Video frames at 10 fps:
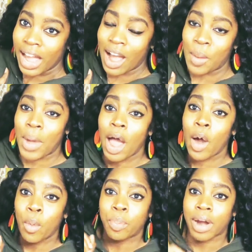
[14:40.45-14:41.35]

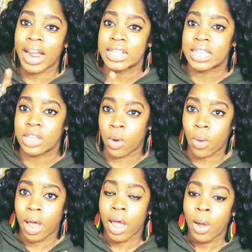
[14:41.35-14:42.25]
Oh, price.
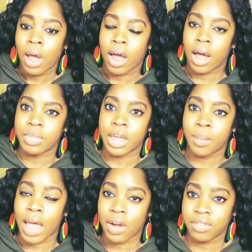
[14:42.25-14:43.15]
So the
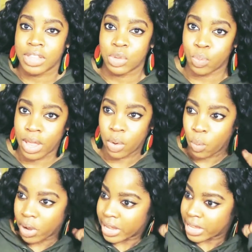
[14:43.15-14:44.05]
amount of this wig
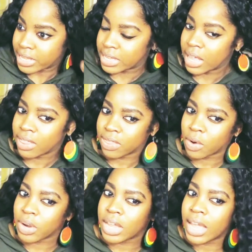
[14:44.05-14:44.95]
was
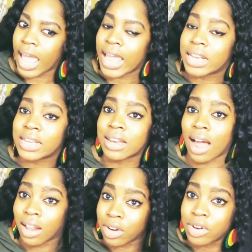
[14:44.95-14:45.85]

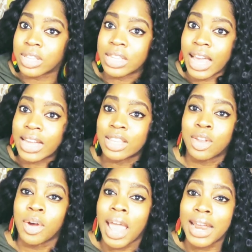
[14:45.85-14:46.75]
$38. Yes,
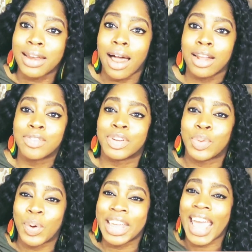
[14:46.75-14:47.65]
$38 for
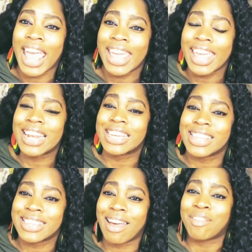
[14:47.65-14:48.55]
28
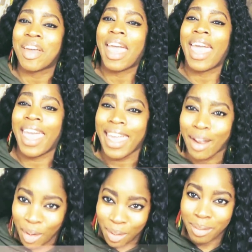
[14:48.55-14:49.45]
inches of
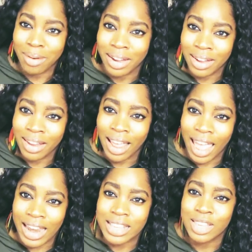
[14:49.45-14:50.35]
hair.
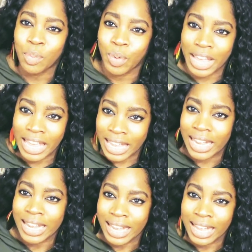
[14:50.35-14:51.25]
And it's a wig.